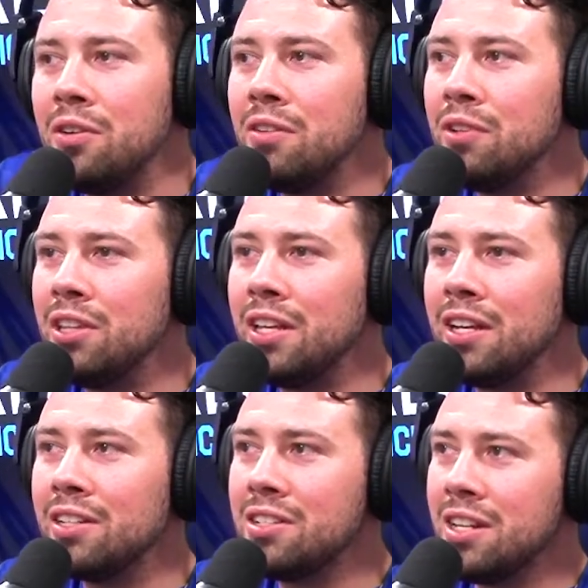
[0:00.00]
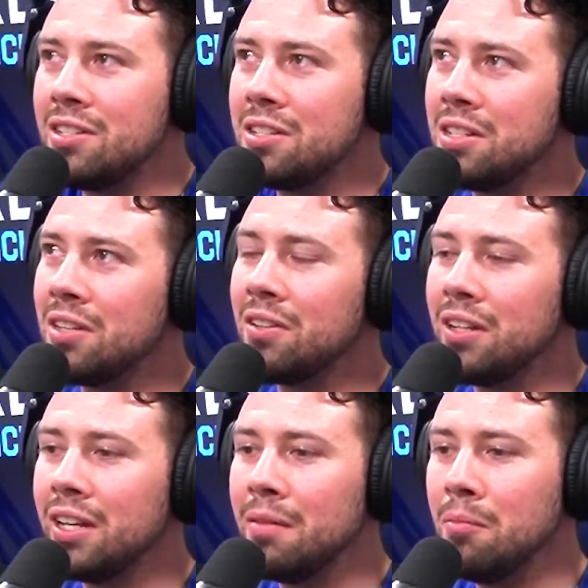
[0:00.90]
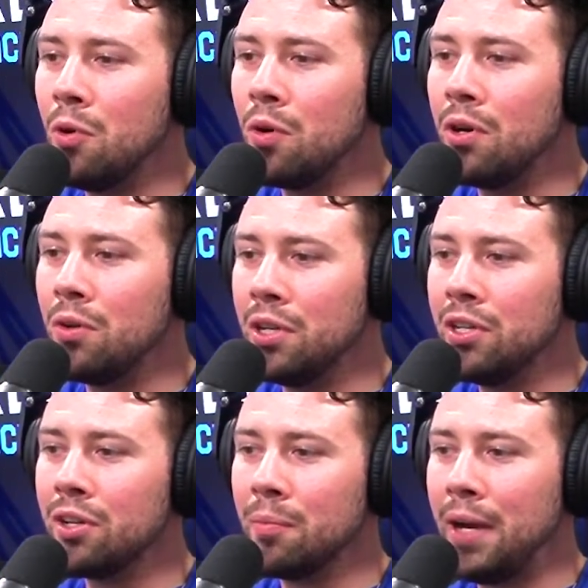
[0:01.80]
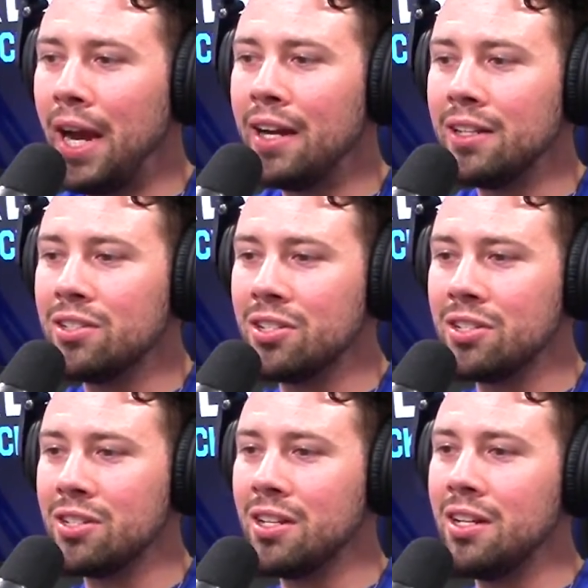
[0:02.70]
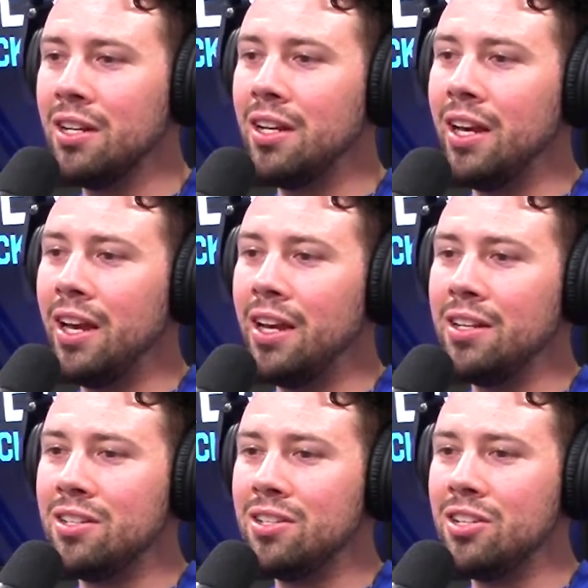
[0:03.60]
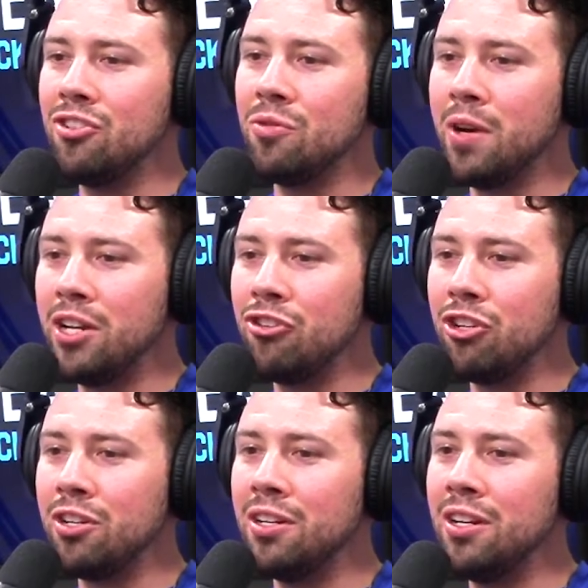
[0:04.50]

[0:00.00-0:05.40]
even think it's necessarily a moral good or bad. It's just a situation